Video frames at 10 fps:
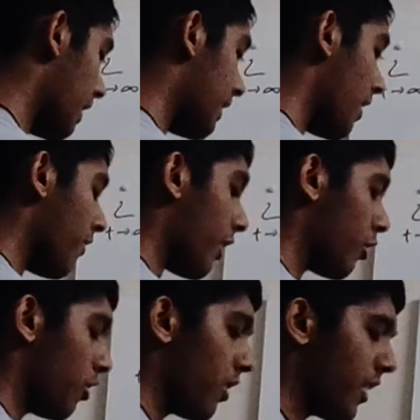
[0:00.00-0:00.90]
and 10
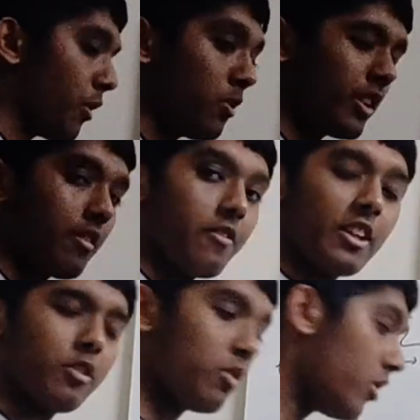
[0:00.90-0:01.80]
factorial is equal to 10
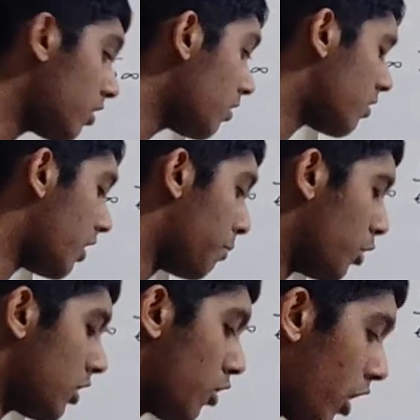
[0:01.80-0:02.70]
factorial. These
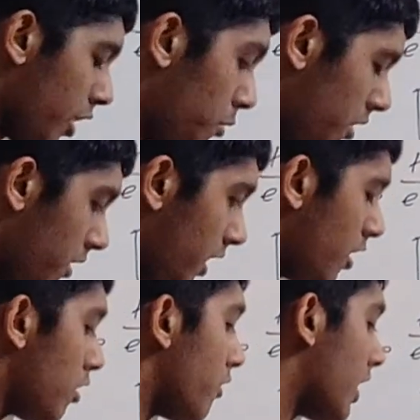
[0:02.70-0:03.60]
both are not equal to
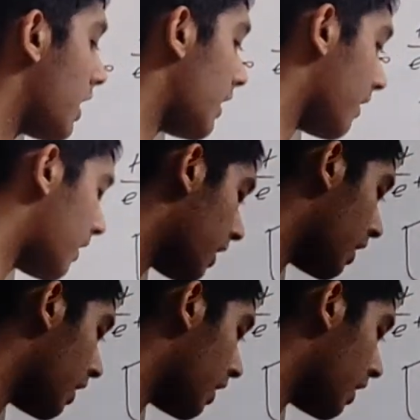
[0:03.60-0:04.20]
0, so we can easily